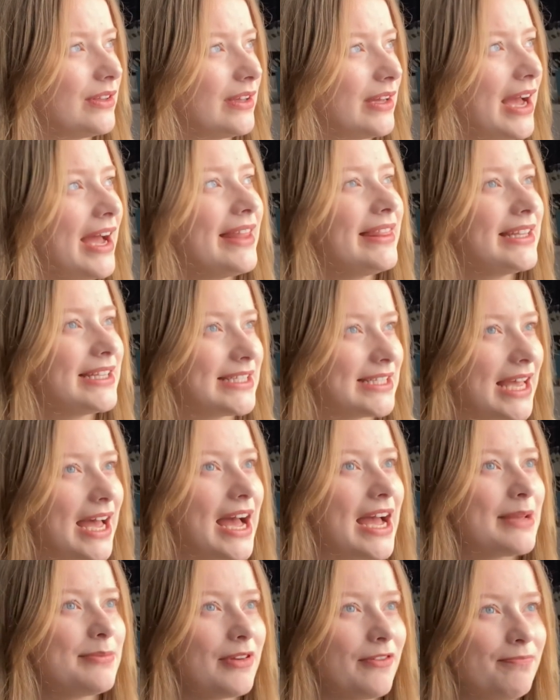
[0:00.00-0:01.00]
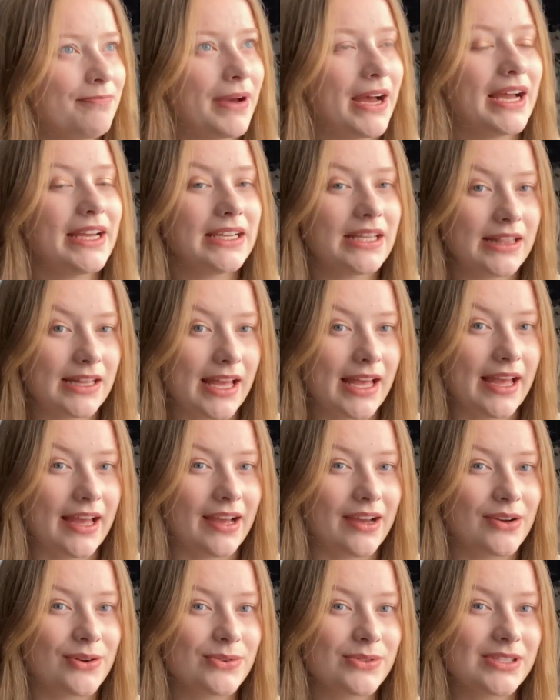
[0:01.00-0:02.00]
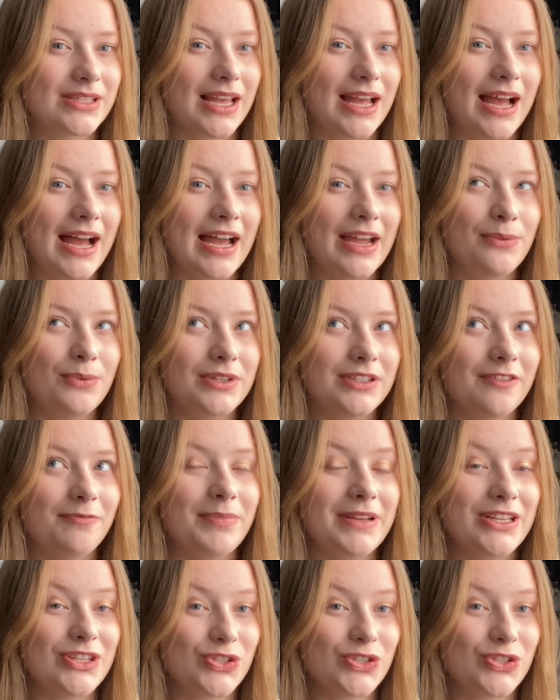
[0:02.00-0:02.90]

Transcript: At the time of buying the house, I would have been